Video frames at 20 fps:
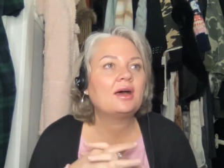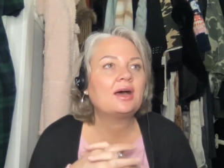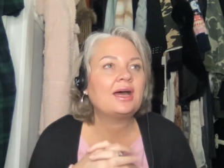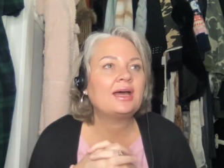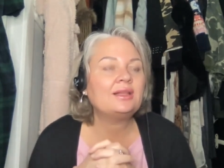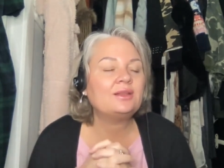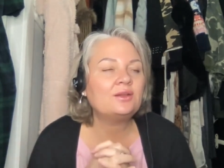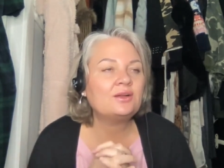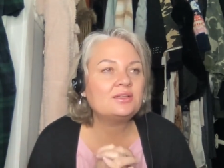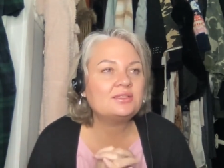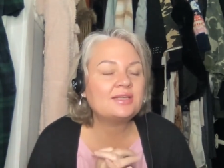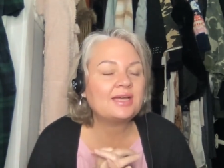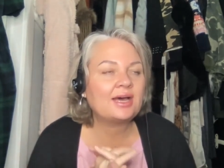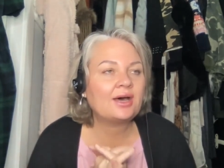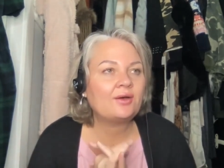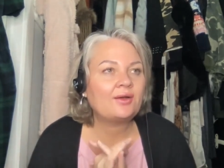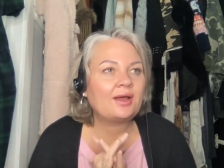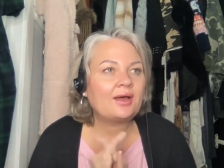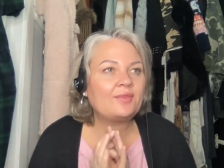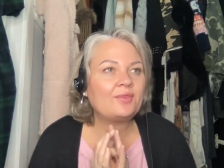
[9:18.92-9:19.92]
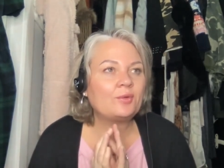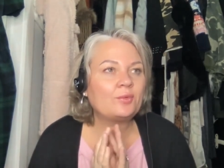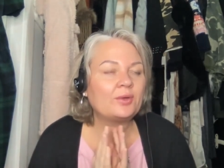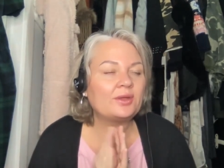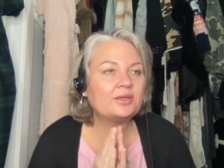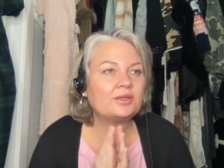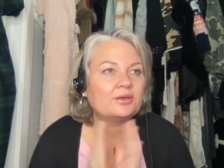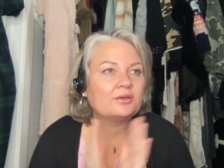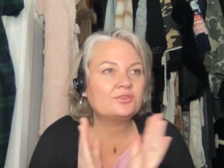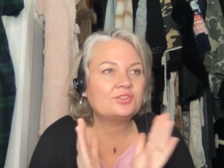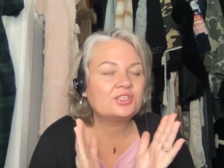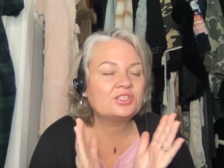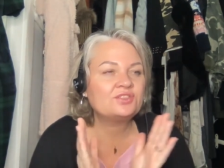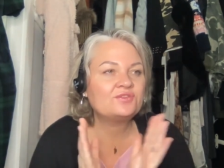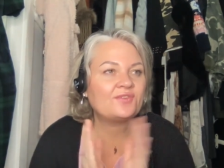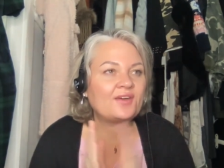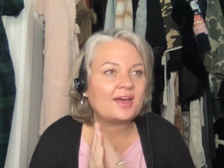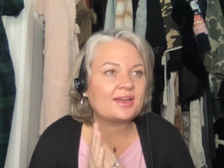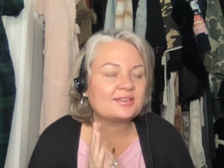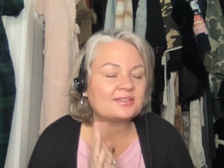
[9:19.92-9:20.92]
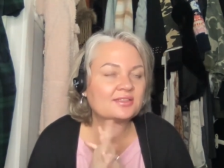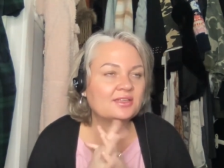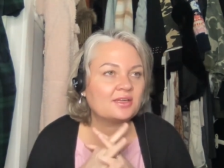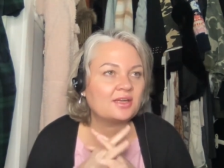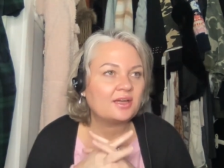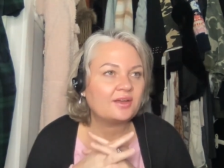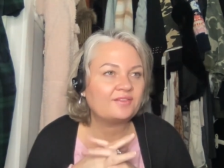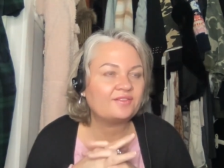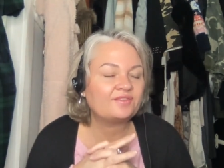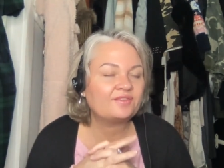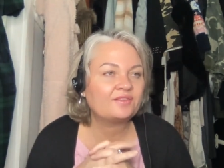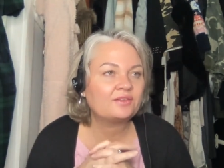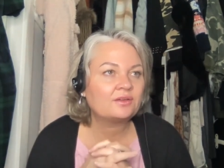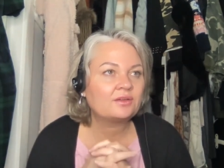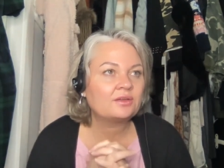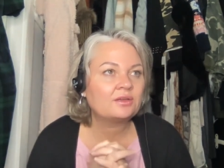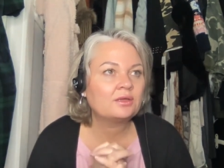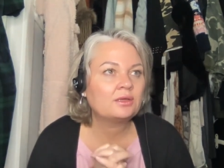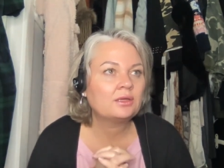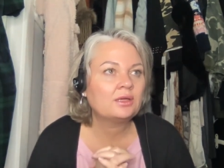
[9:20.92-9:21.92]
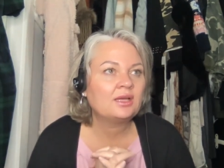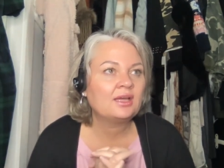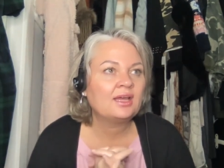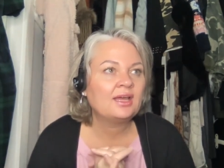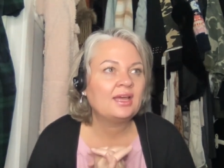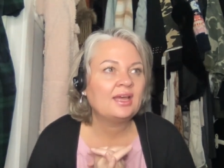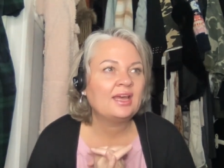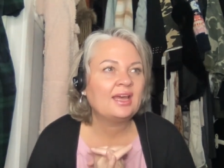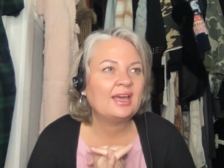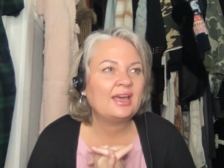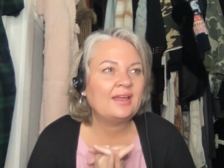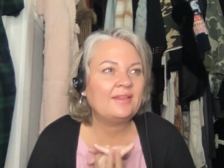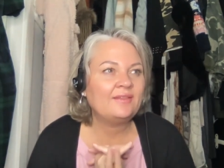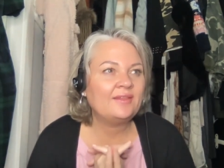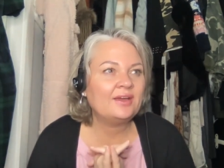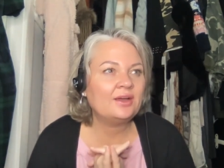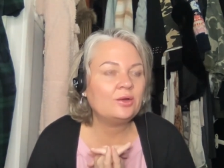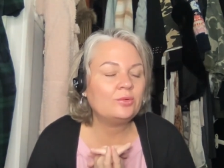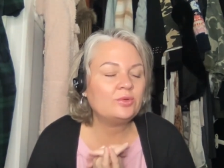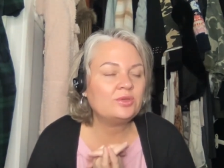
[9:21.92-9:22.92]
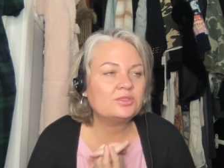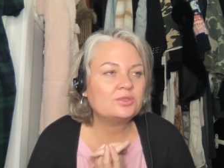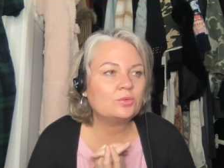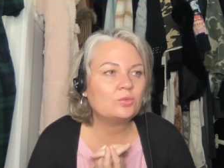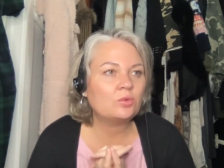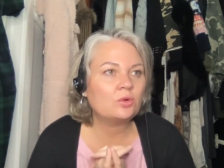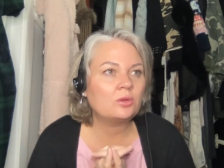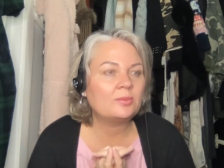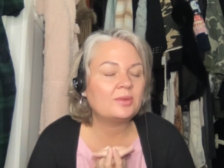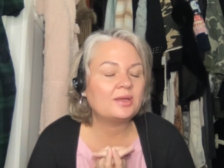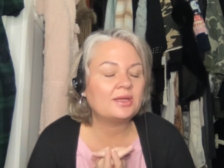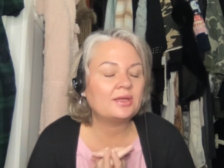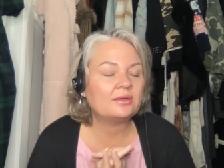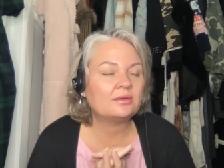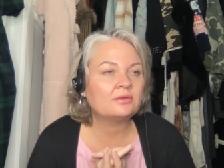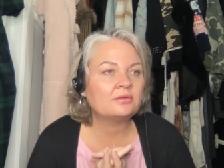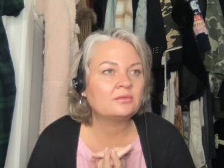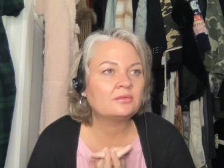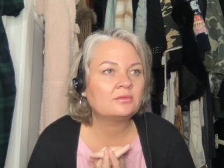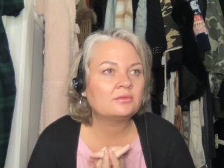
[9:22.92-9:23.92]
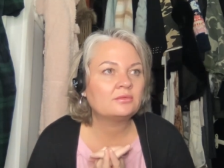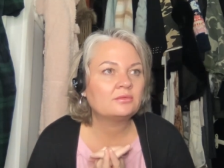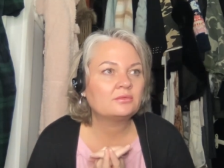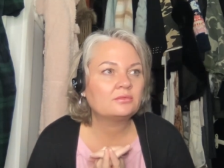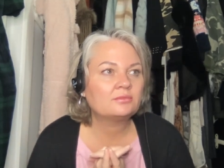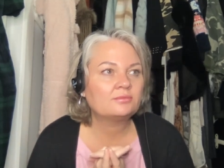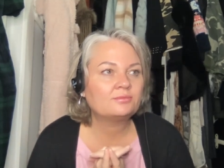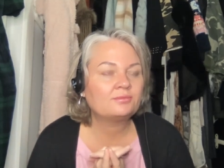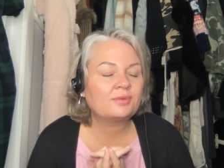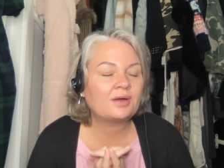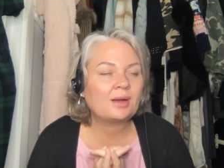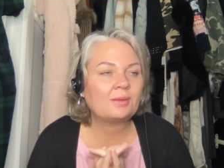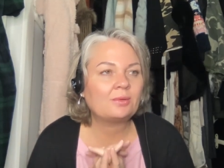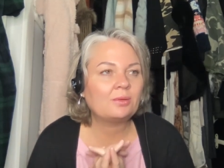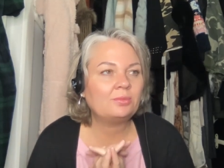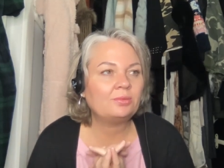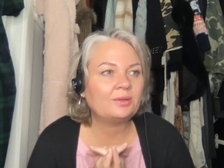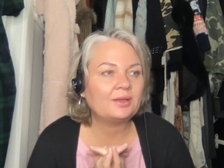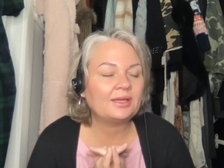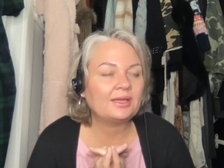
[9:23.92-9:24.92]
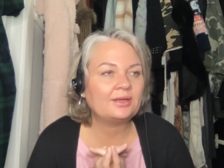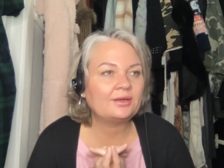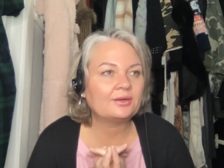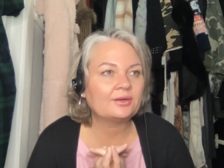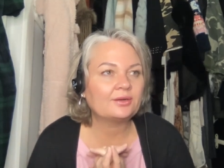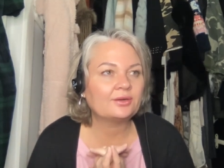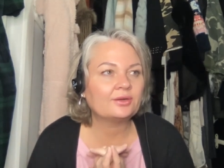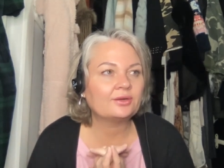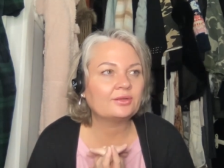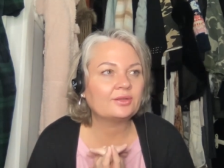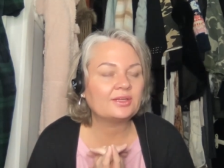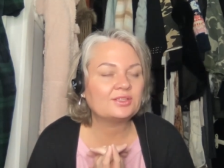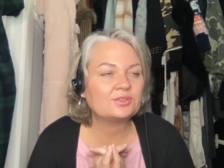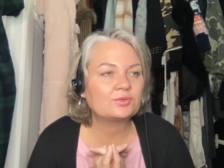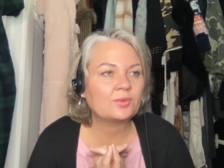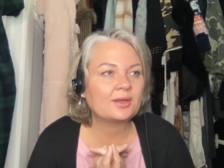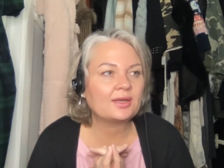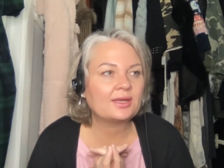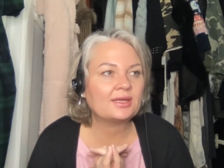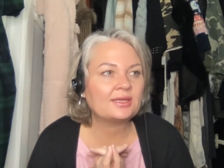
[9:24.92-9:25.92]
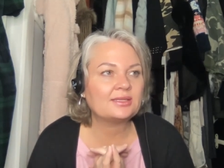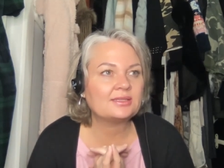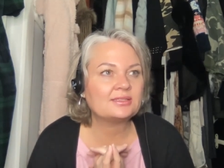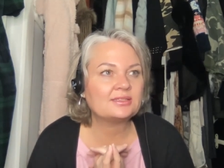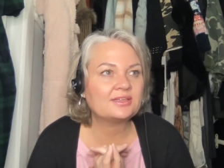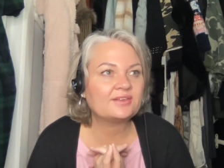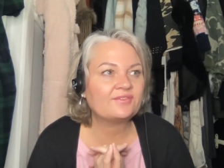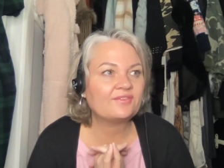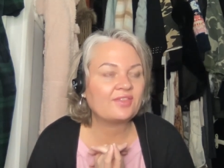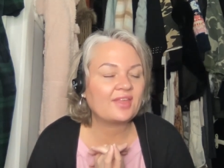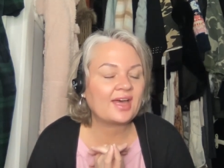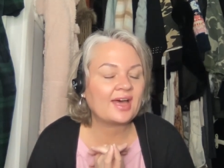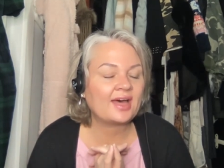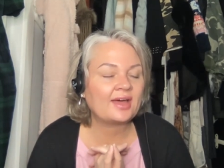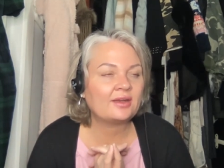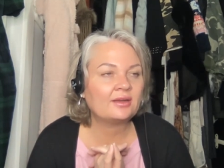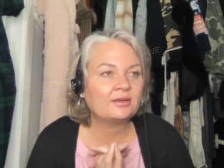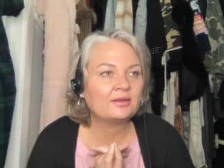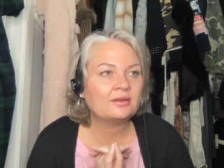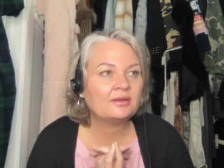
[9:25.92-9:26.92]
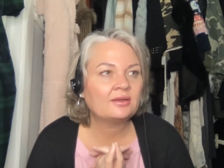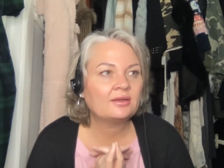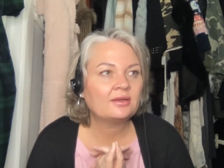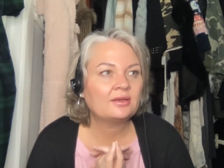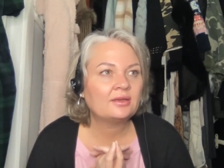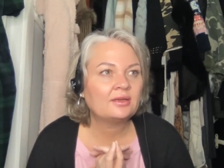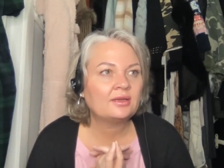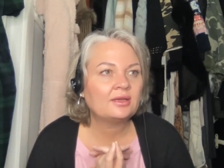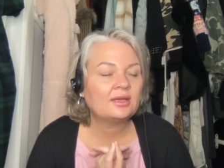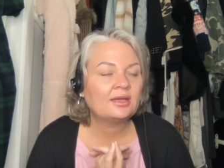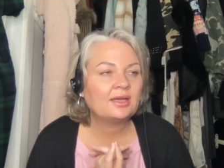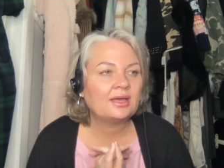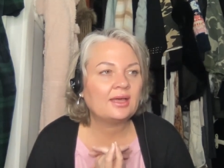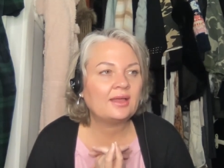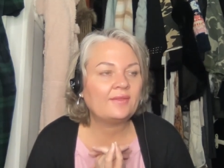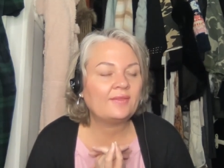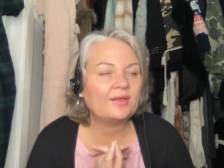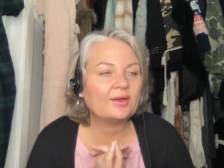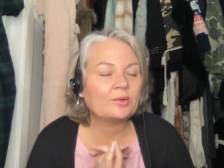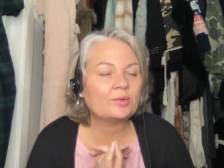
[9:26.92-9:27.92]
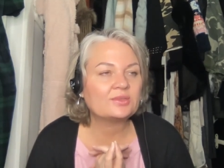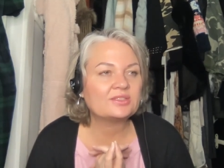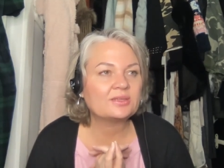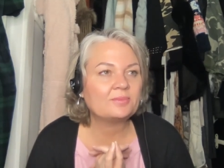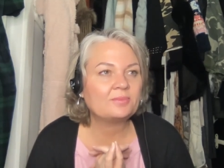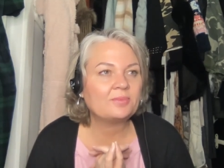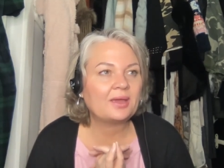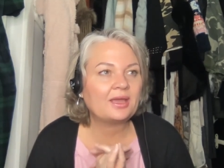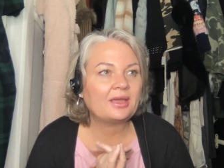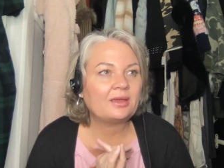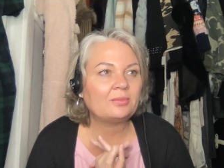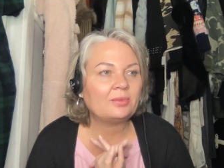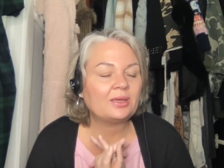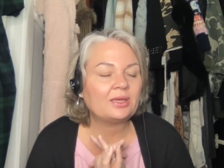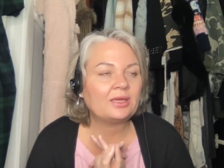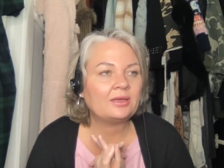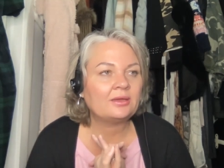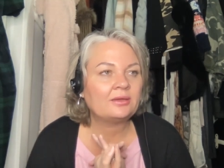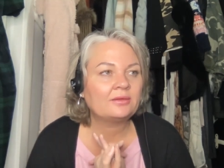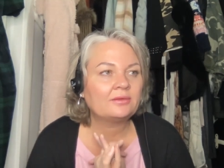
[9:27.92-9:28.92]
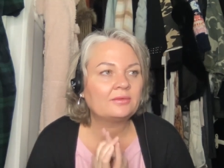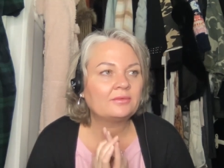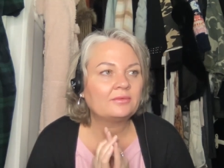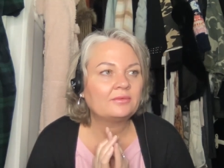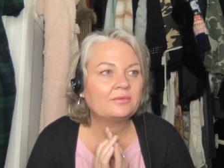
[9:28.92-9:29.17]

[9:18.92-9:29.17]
I looked down out the window just fast enough. And there was a woman, probably in her early 20s, if that, and there was a baby.